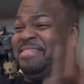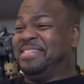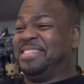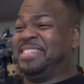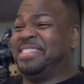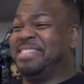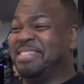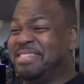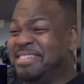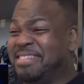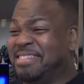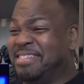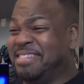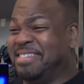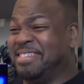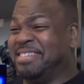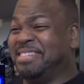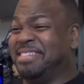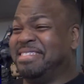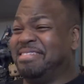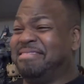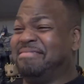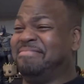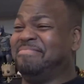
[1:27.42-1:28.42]
702
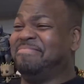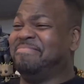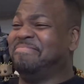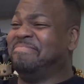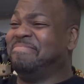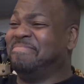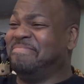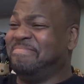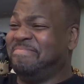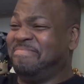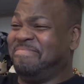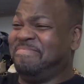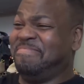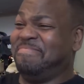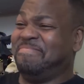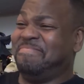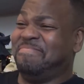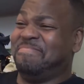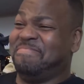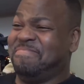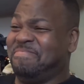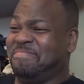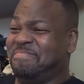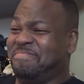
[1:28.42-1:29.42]
already this
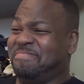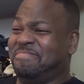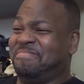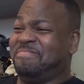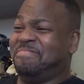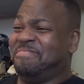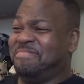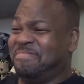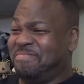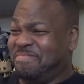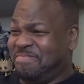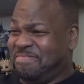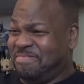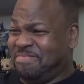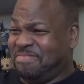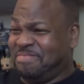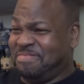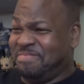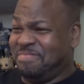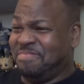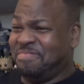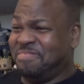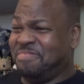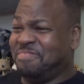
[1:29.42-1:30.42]
morning. Just flying
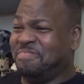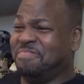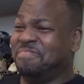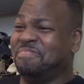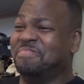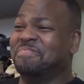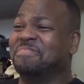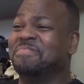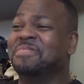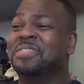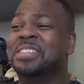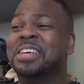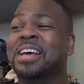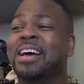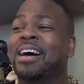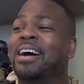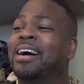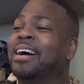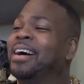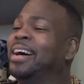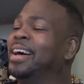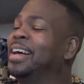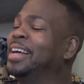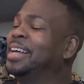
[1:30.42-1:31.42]
by like this week.
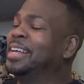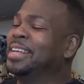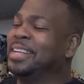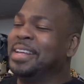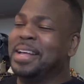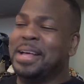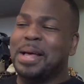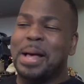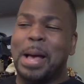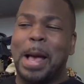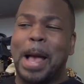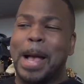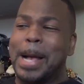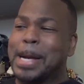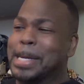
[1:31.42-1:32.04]
It's Wednesday, right?